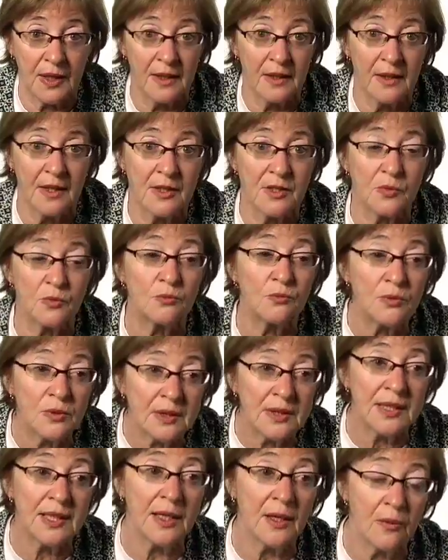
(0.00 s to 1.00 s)
And it's
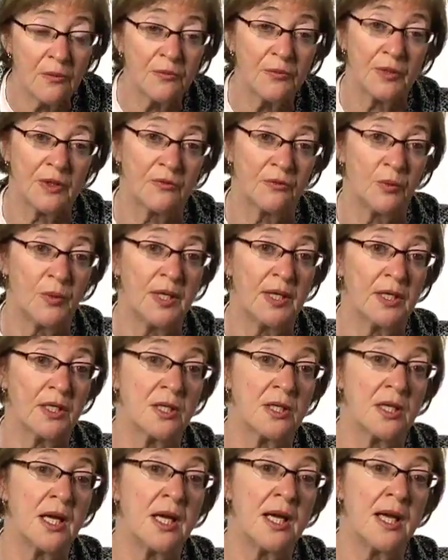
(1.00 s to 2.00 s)
really helpful if we
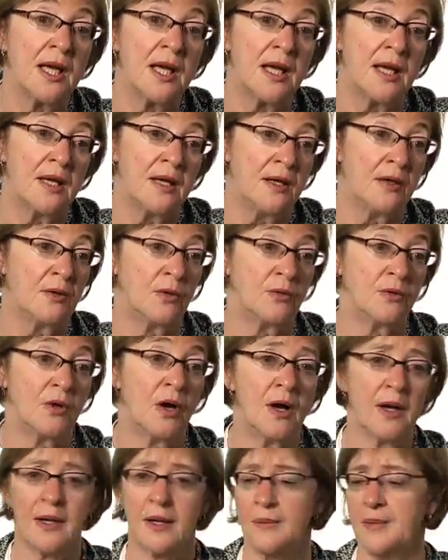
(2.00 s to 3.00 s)
can you know,
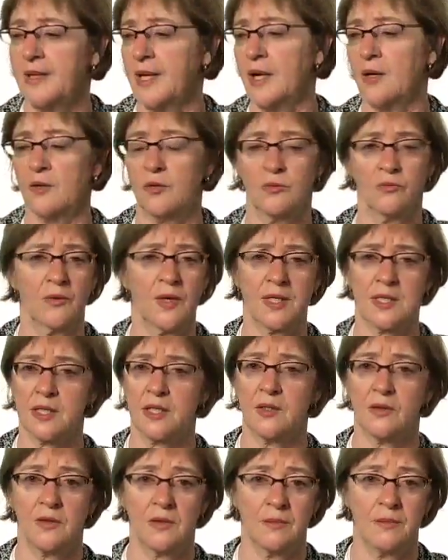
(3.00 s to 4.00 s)
not come down and
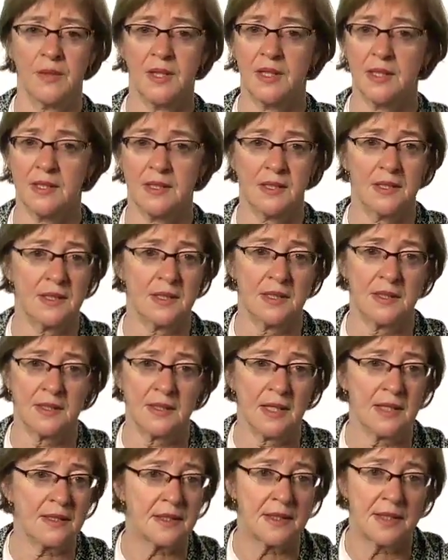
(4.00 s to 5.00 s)
rescue them because this is
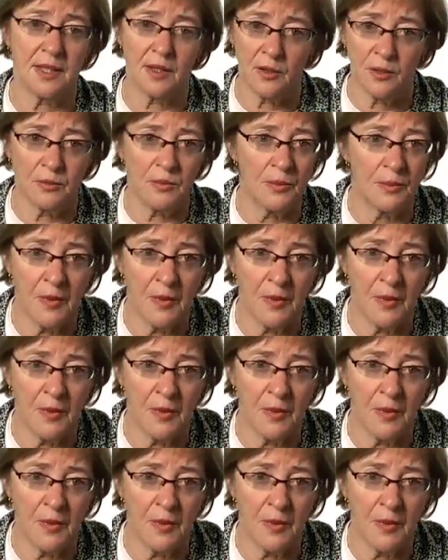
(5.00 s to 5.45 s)
that's a terrible